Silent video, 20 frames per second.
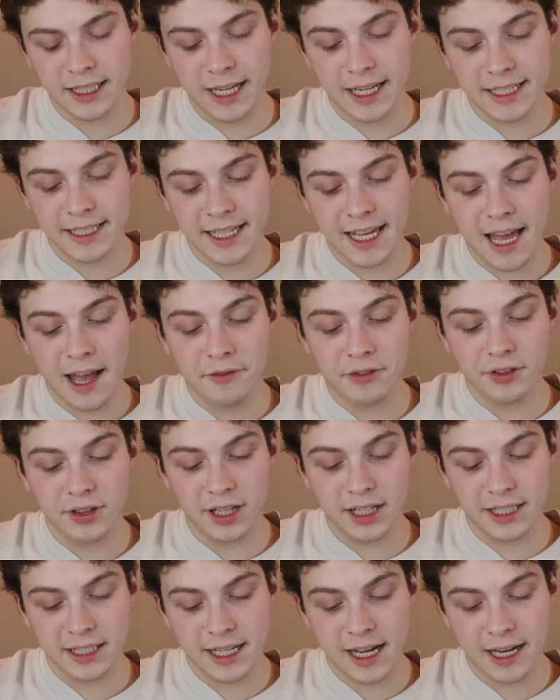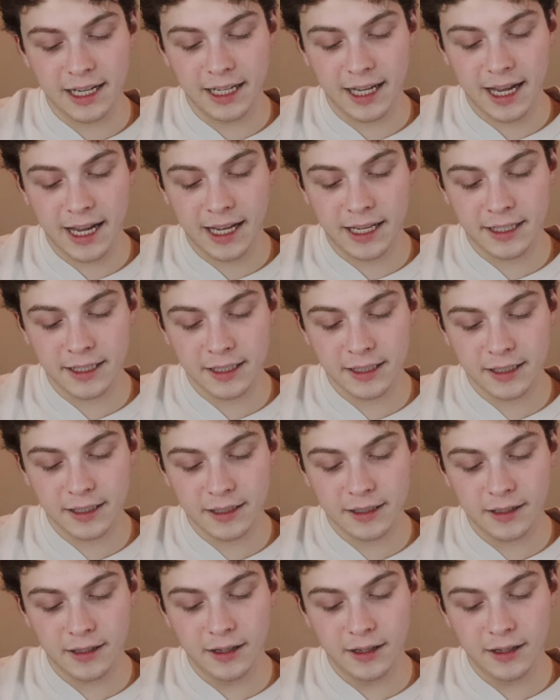yes to everything Scotty asks.